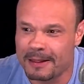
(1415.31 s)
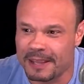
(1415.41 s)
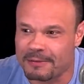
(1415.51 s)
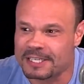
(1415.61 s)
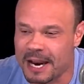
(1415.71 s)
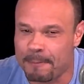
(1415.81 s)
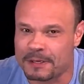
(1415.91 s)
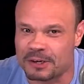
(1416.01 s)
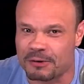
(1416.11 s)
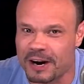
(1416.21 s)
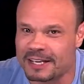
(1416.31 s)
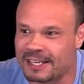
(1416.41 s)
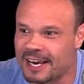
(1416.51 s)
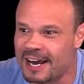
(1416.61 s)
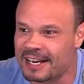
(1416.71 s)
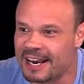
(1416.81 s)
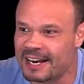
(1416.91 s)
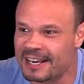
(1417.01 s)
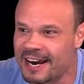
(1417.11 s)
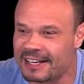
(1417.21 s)
That was an episode, right? The
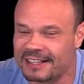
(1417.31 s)
yada